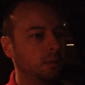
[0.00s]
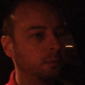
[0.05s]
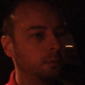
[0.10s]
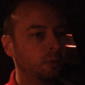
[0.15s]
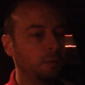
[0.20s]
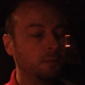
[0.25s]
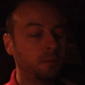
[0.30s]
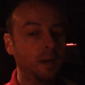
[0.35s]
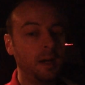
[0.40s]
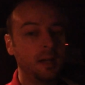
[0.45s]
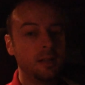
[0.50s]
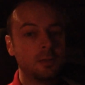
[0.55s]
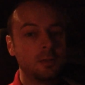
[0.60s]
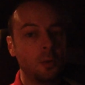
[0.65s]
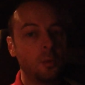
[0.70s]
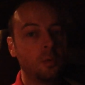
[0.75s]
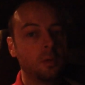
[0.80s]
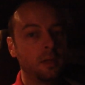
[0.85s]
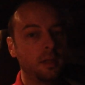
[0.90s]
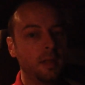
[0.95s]
provides
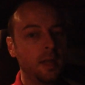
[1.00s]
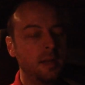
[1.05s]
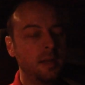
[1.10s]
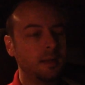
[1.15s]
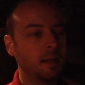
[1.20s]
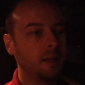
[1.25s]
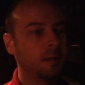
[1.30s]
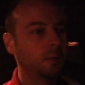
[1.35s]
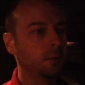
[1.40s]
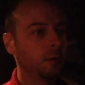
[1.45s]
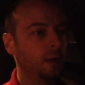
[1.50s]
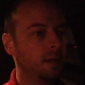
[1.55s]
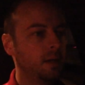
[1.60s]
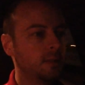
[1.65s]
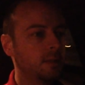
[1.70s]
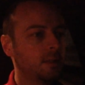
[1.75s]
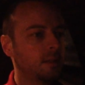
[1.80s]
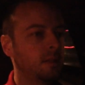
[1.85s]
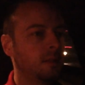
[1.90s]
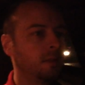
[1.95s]
only that data rate
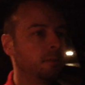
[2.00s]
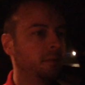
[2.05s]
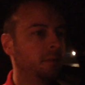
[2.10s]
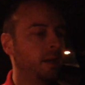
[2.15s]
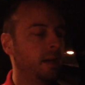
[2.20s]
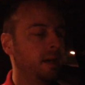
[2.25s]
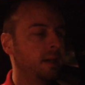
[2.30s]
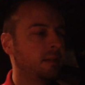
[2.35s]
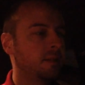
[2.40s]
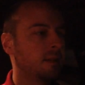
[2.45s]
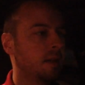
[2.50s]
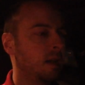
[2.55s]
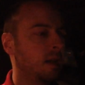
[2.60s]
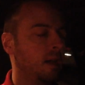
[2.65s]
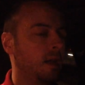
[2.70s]
to the device.